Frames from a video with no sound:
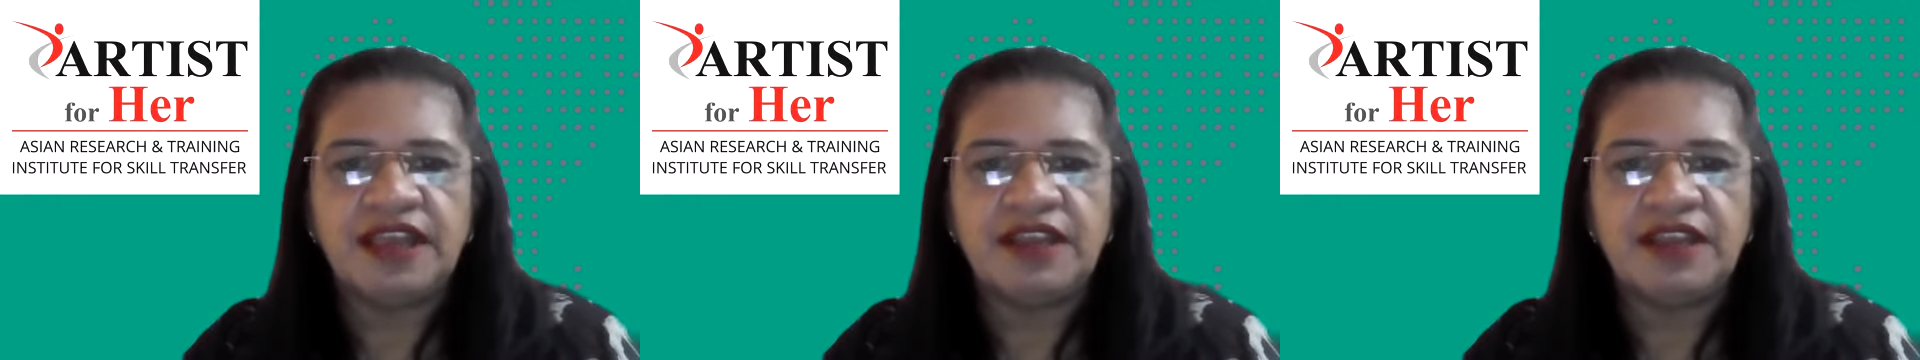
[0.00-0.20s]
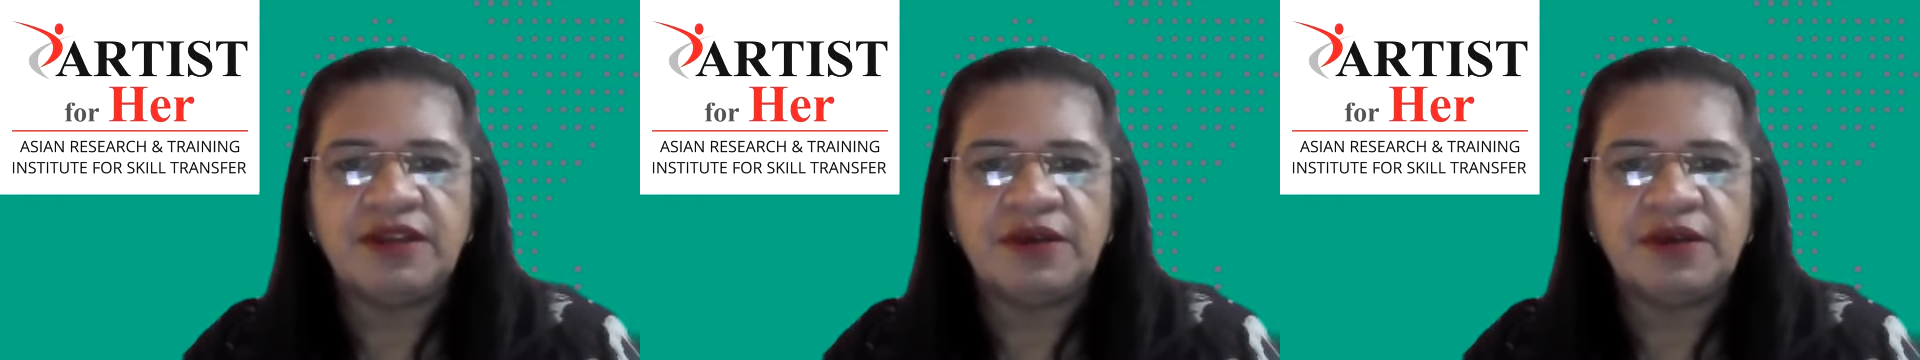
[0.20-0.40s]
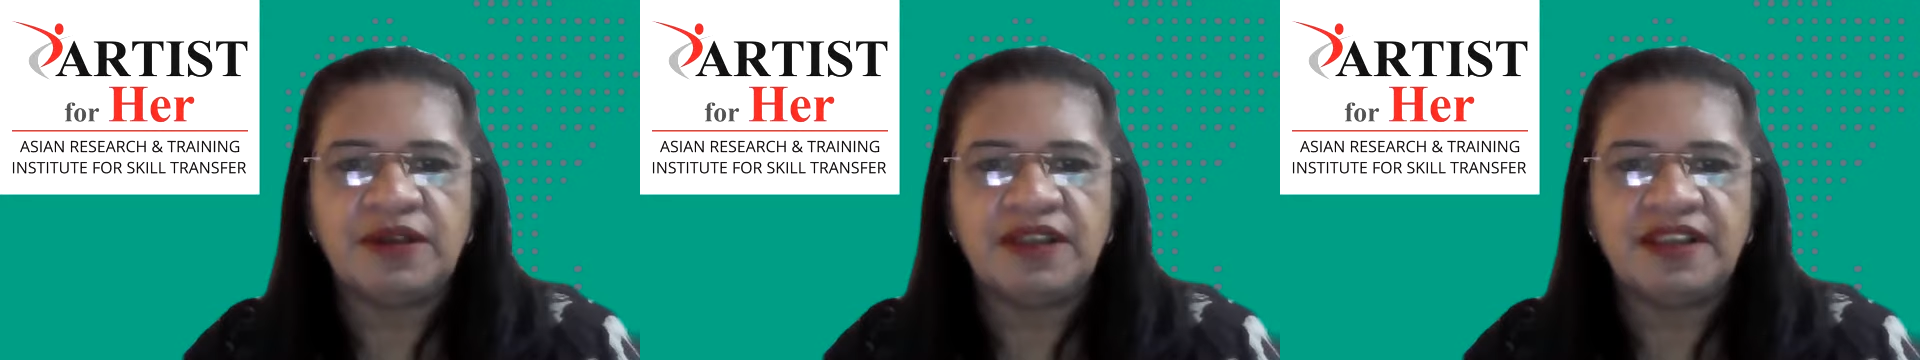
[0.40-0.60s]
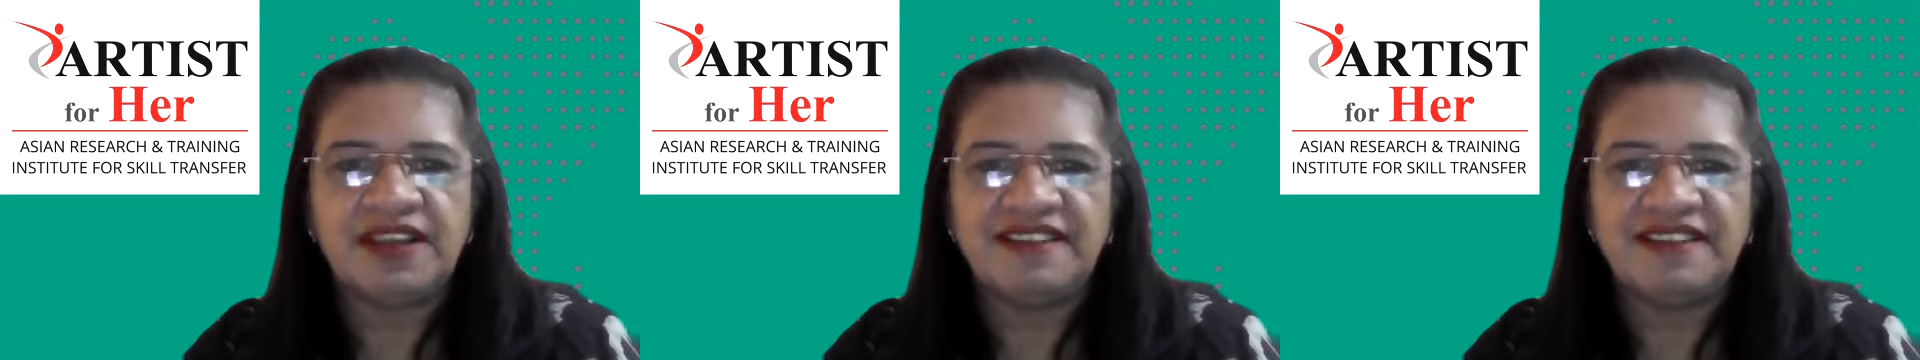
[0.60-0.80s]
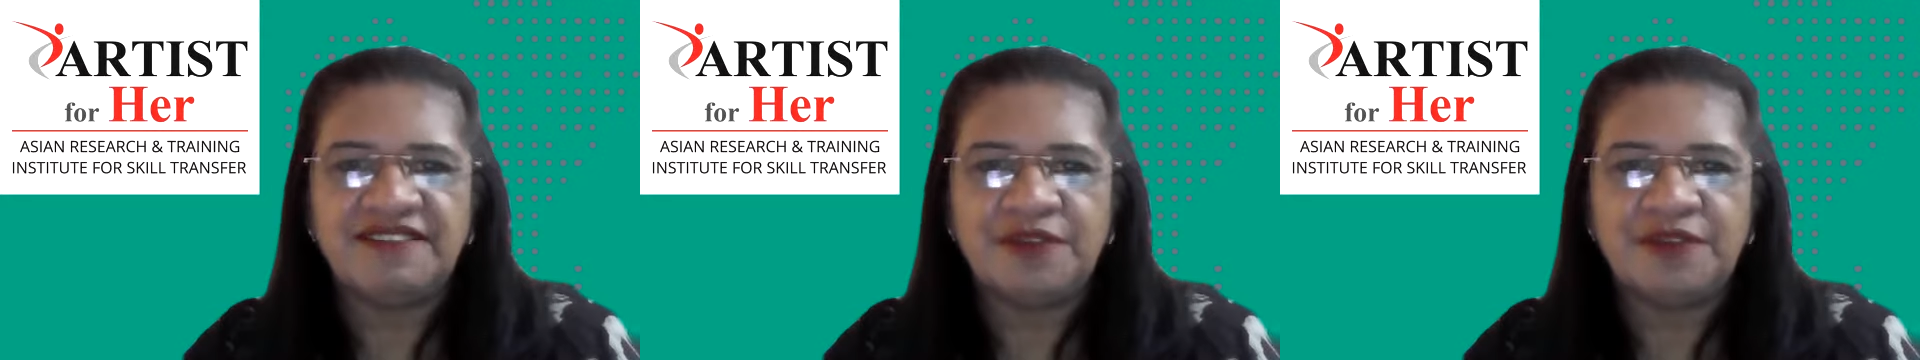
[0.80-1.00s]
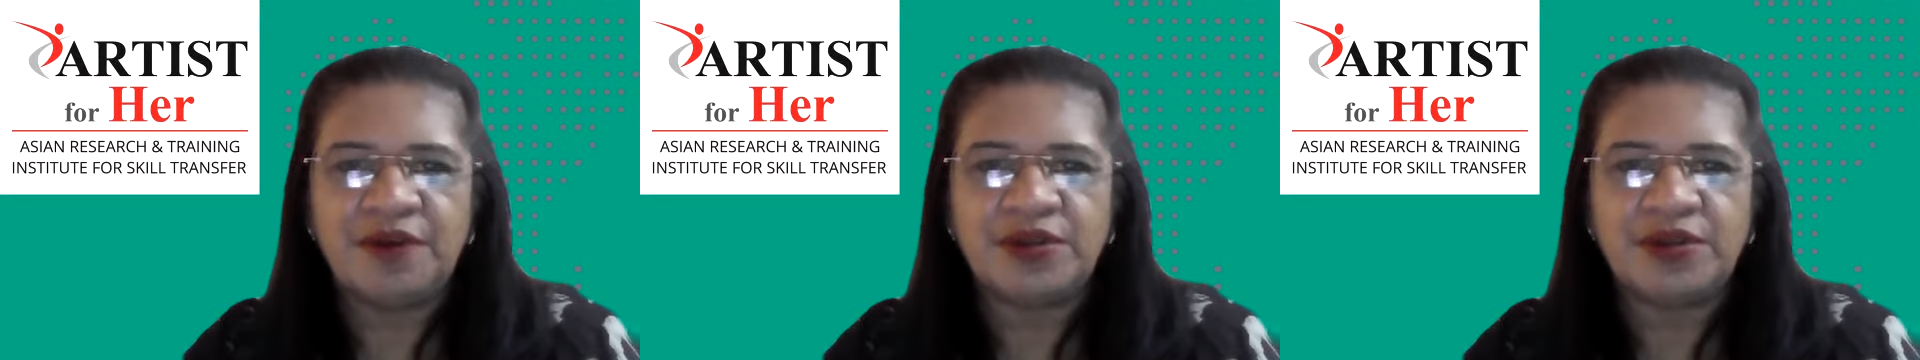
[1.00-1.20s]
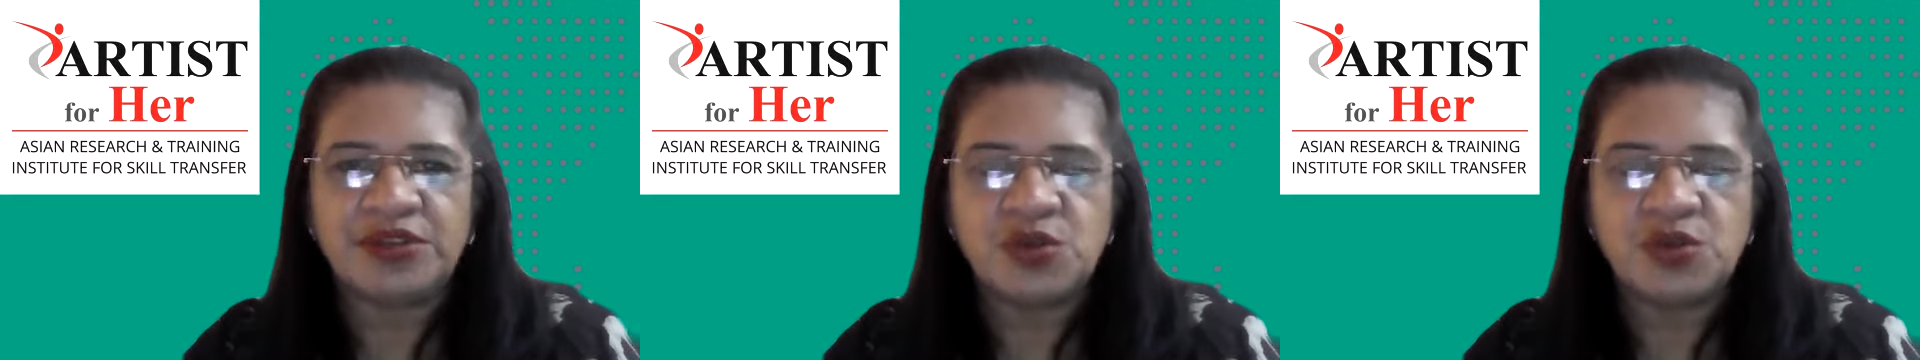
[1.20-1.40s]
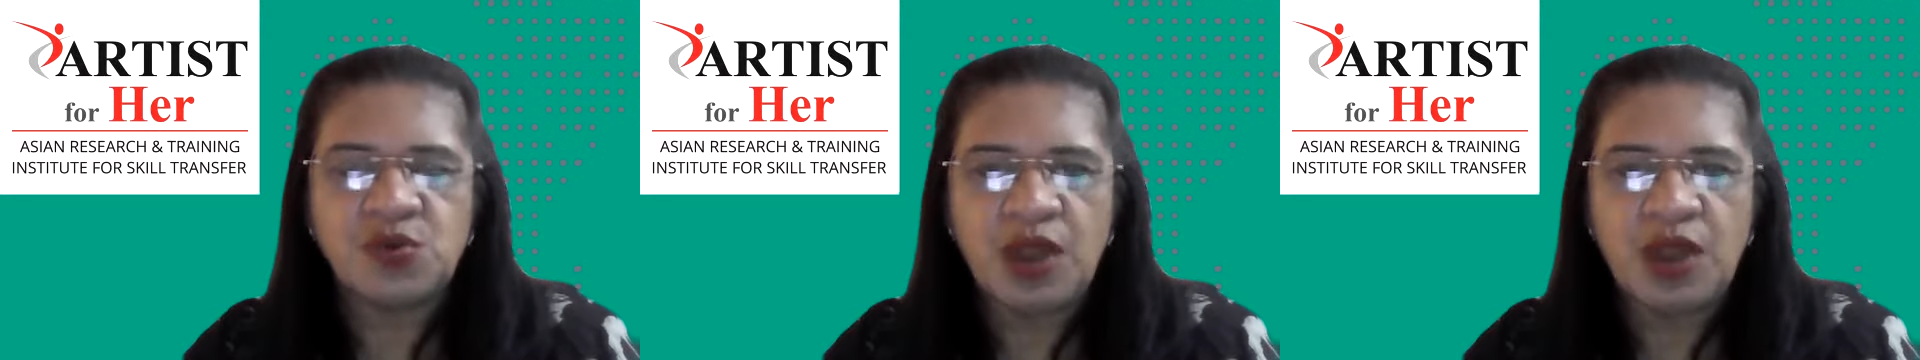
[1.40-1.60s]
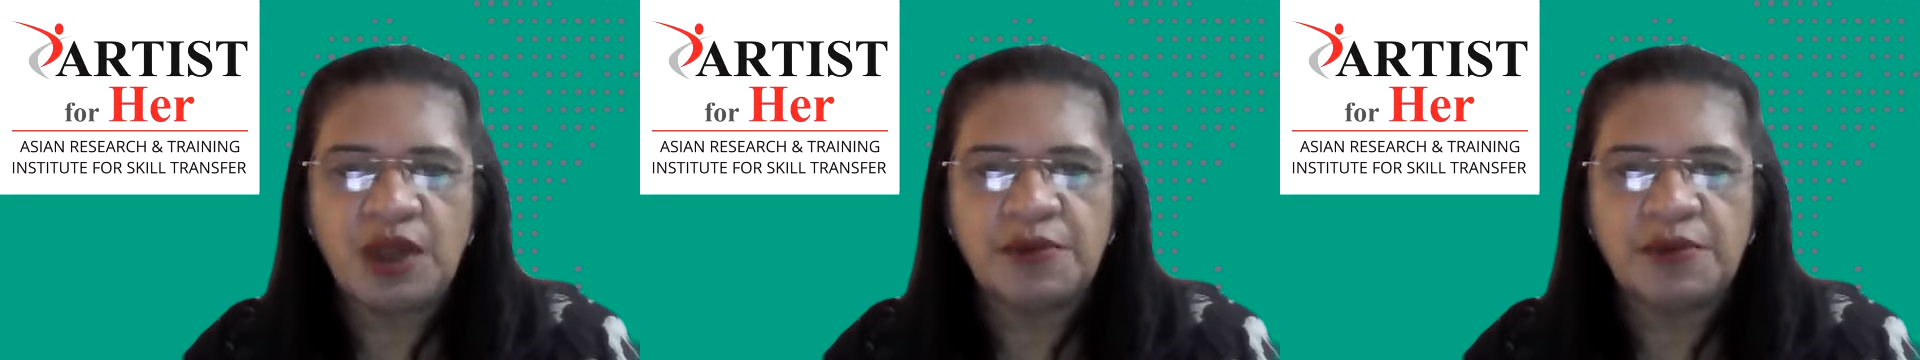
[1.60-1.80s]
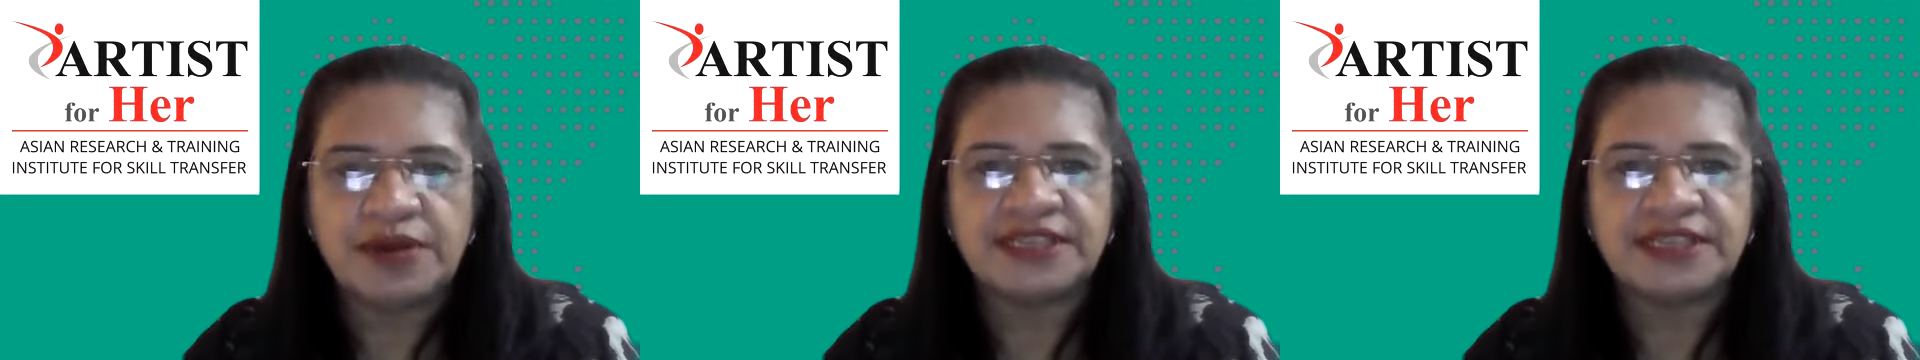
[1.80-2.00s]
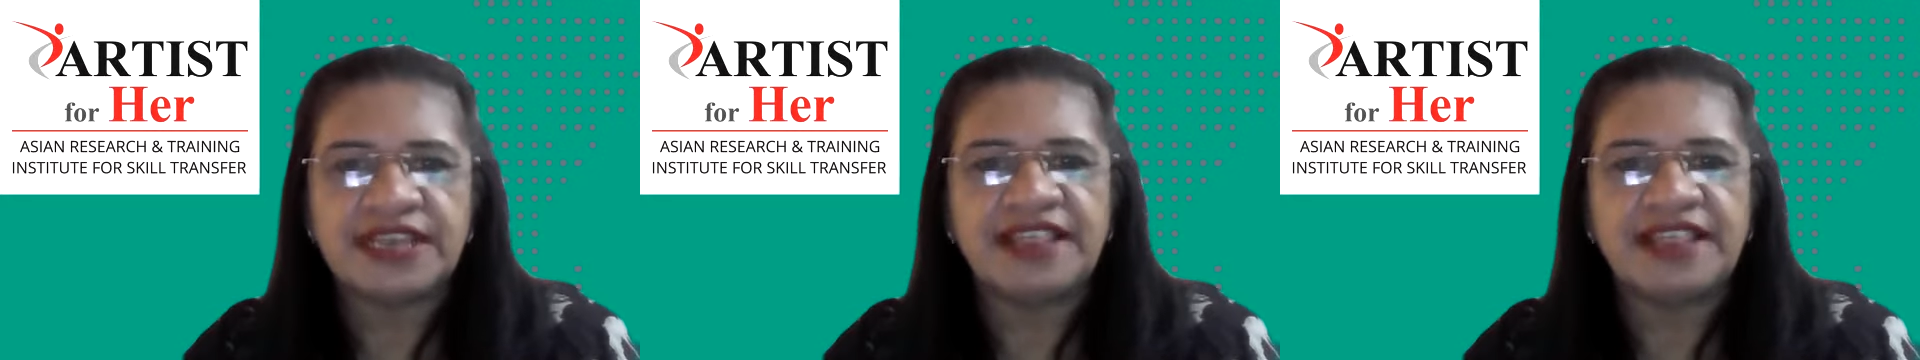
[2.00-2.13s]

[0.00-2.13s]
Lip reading: along for 2 hours,